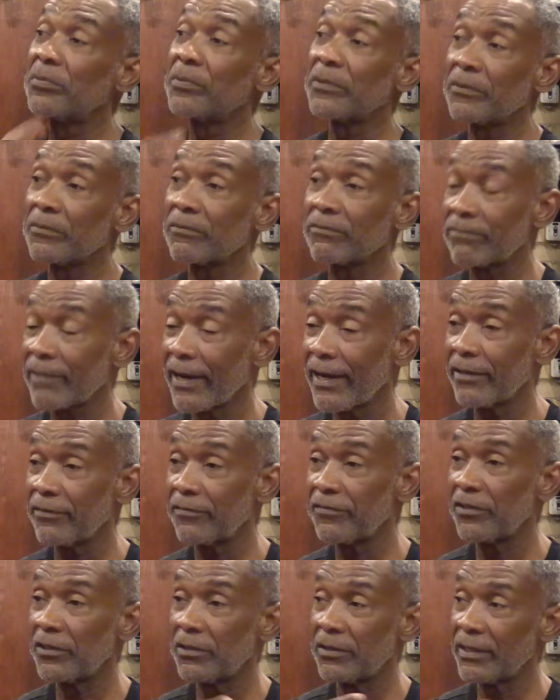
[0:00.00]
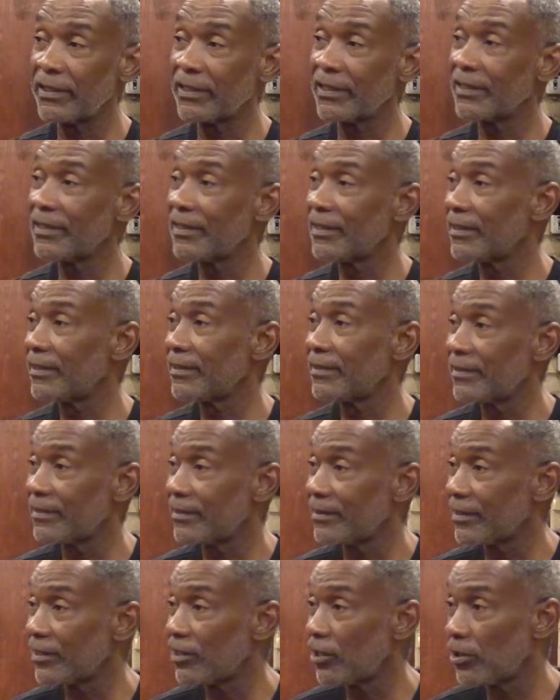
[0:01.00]
me right forward
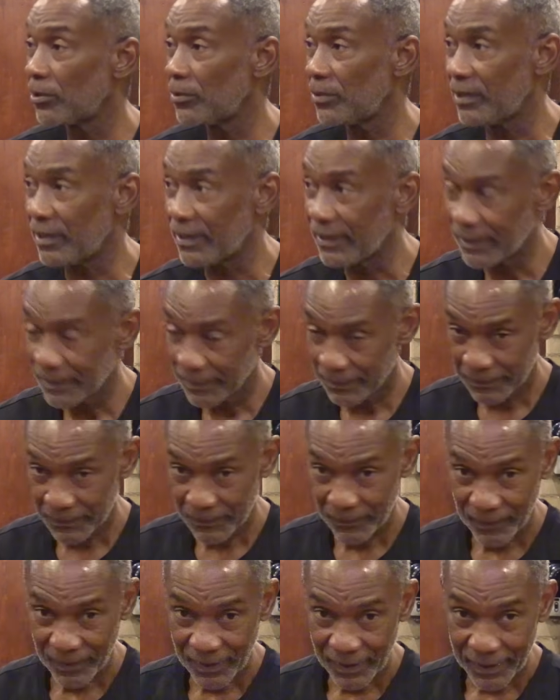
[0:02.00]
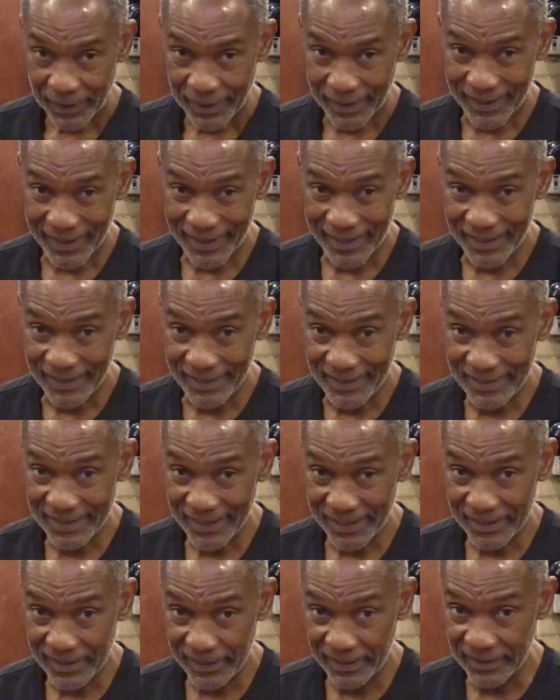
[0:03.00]
onto the cone. And again, these
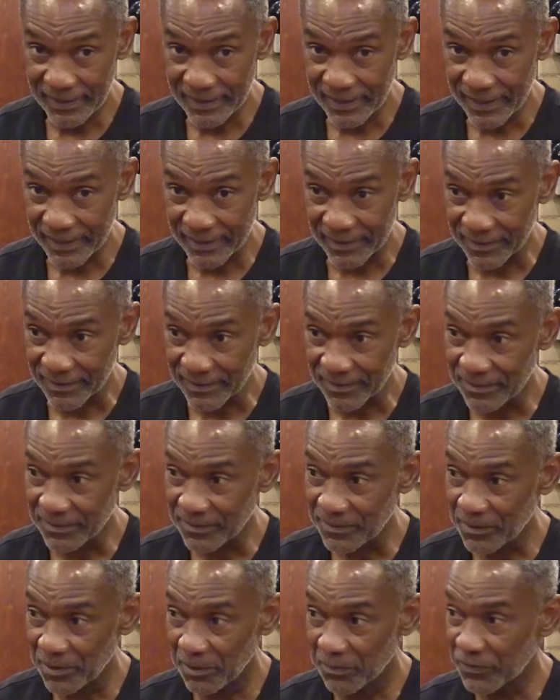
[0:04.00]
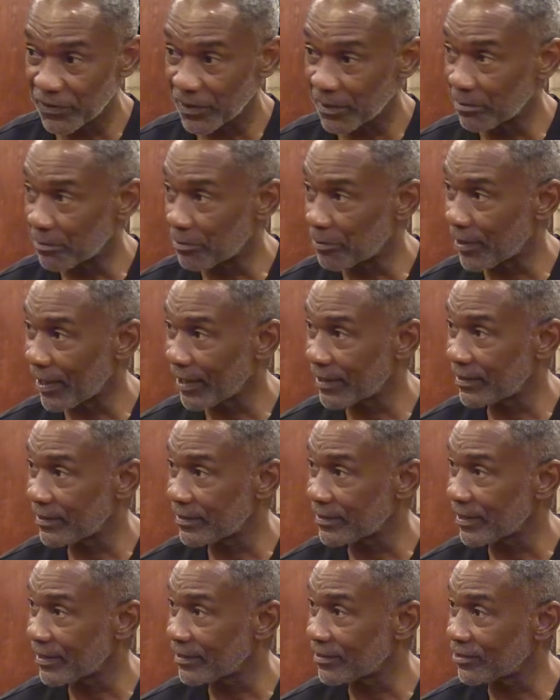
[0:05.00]
are things that come from
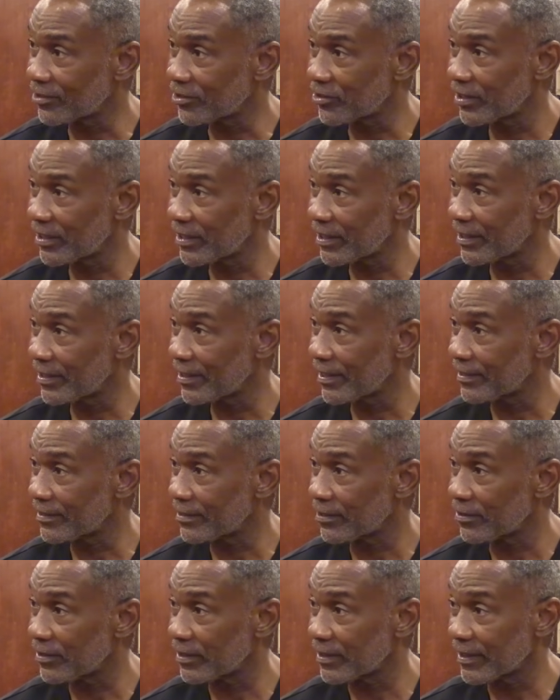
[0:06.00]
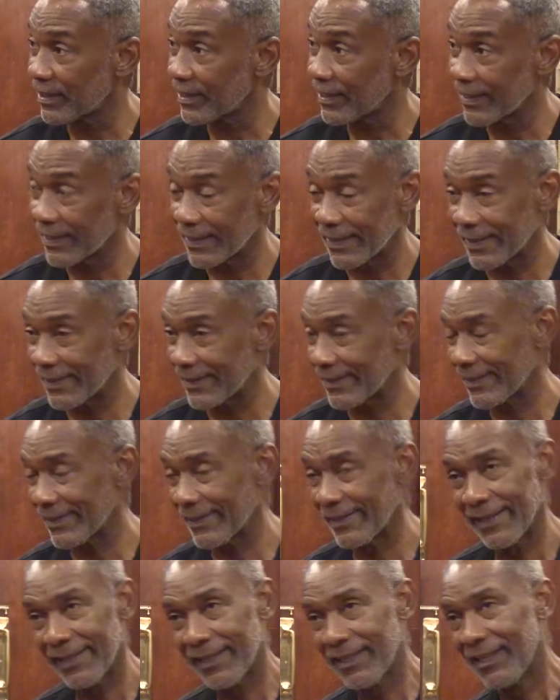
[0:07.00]
practice and training and so on.
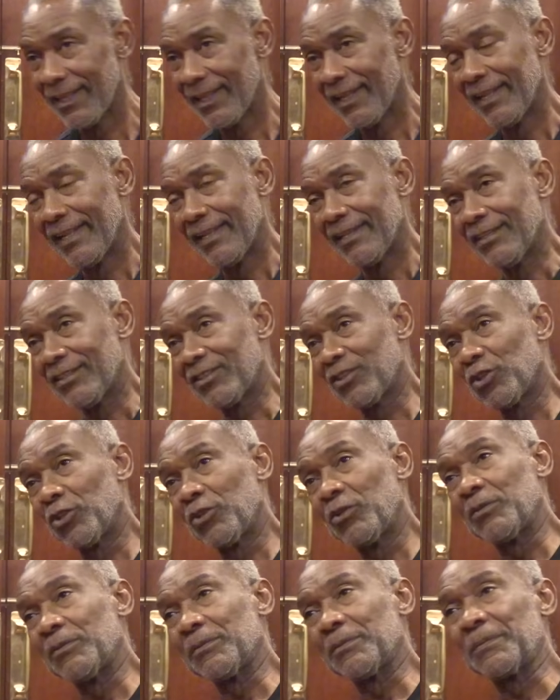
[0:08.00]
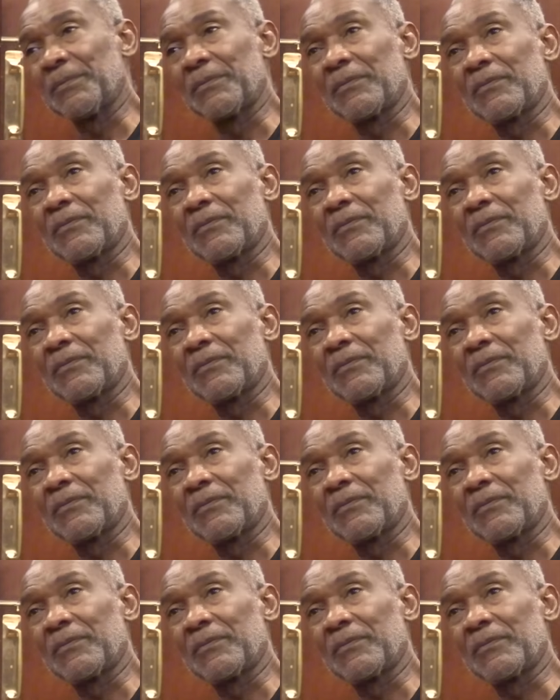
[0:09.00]
So